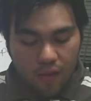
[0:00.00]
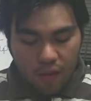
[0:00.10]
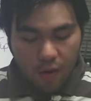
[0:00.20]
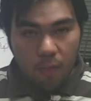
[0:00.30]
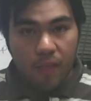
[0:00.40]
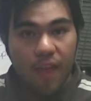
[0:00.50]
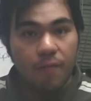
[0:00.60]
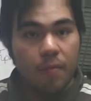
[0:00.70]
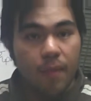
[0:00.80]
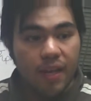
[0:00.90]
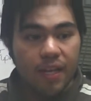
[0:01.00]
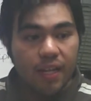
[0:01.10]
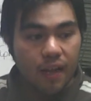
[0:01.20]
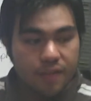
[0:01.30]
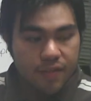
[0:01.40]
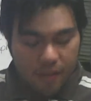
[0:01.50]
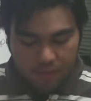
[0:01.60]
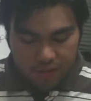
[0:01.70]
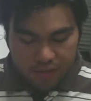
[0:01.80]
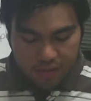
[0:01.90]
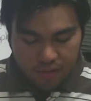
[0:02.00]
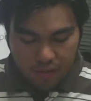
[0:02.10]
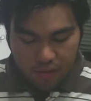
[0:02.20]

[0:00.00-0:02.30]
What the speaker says: there have been many clefs in music,